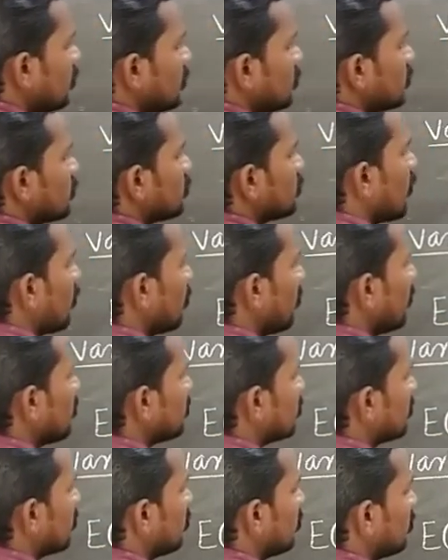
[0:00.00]

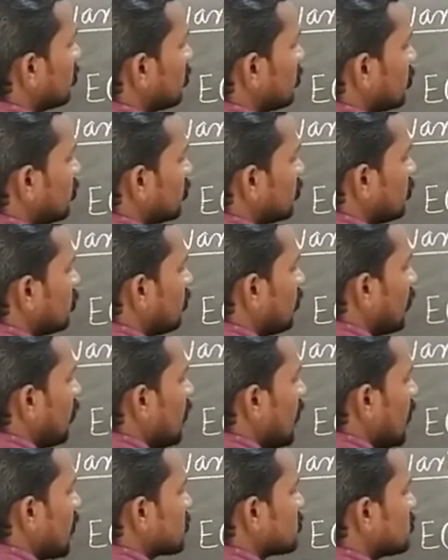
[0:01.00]
summation
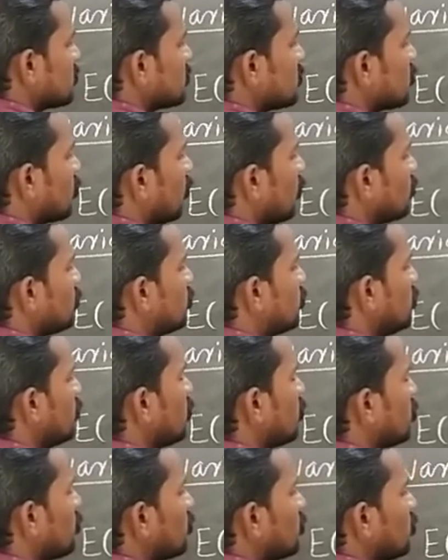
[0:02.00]
x is equal to
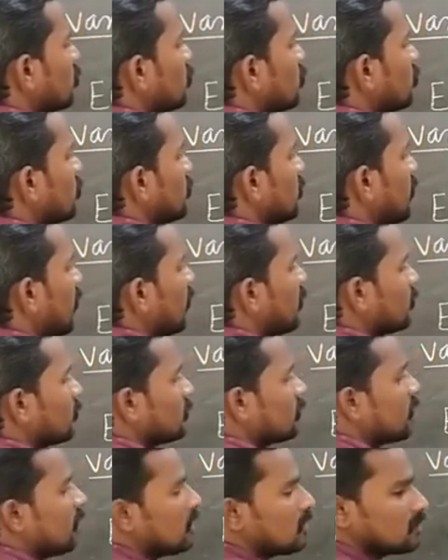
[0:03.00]
0 to n,
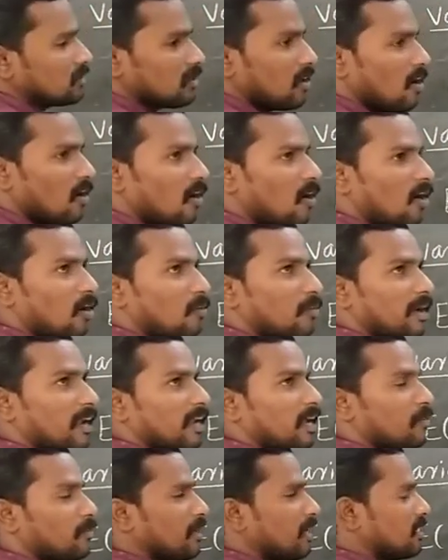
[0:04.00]
because all
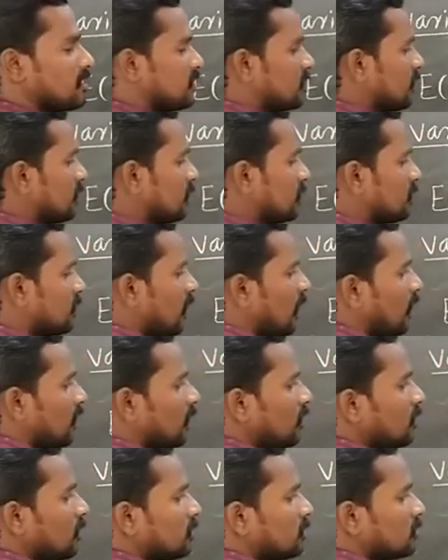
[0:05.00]
binomial series
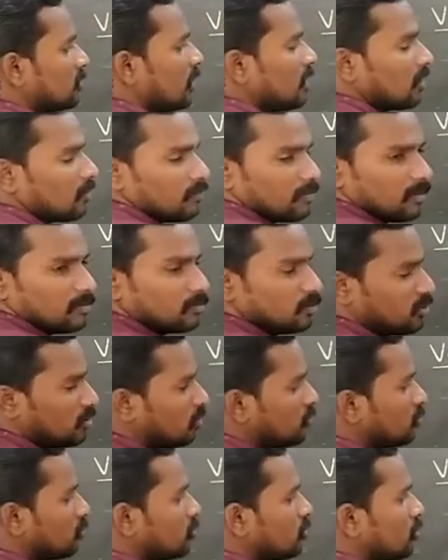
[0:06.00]
are started from
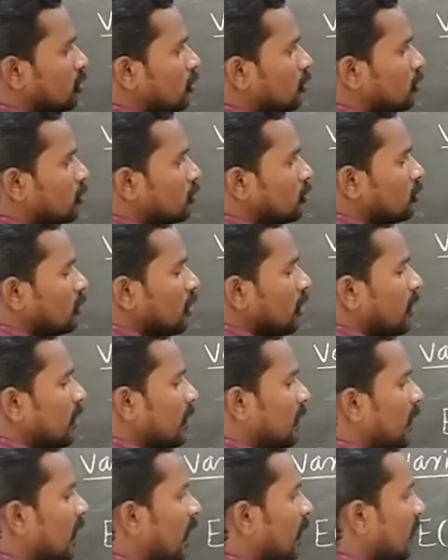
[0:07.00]
0
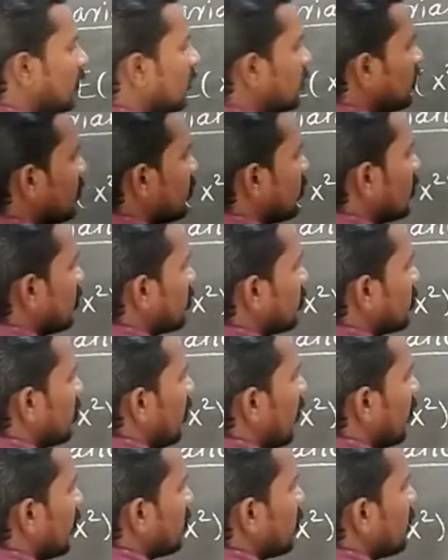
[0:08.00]
to n.
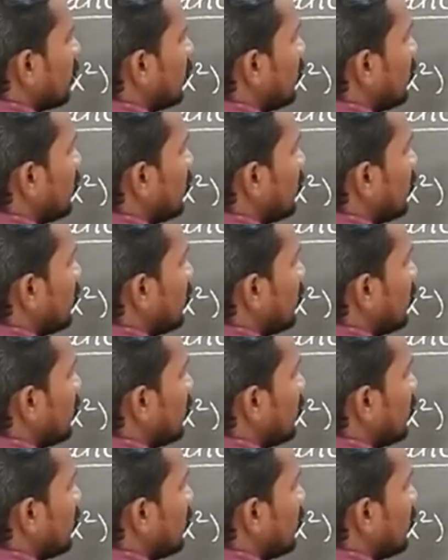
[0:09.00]
Then